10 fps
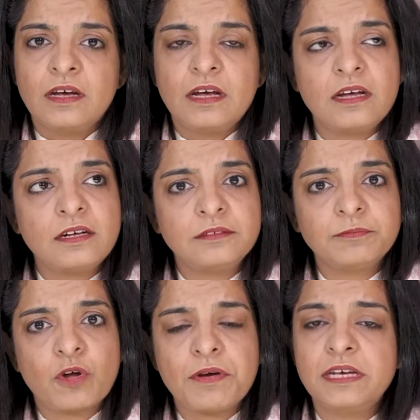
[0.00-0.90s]

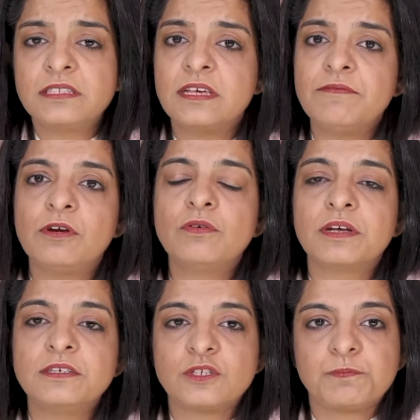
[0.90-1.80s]
A cohesive look
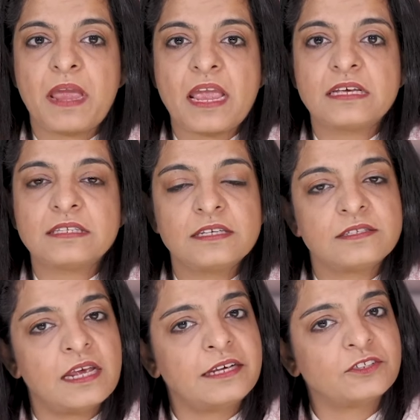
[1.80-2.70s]
in space
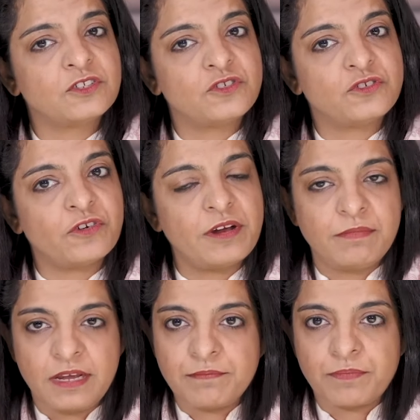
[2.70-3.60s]
is
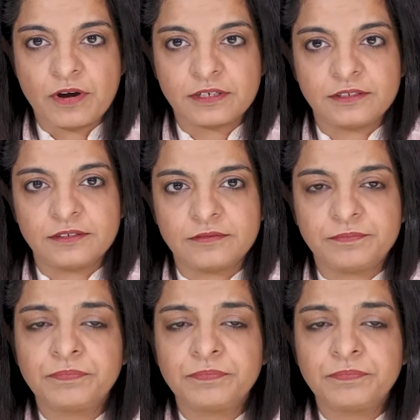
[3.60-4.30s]
extremely important.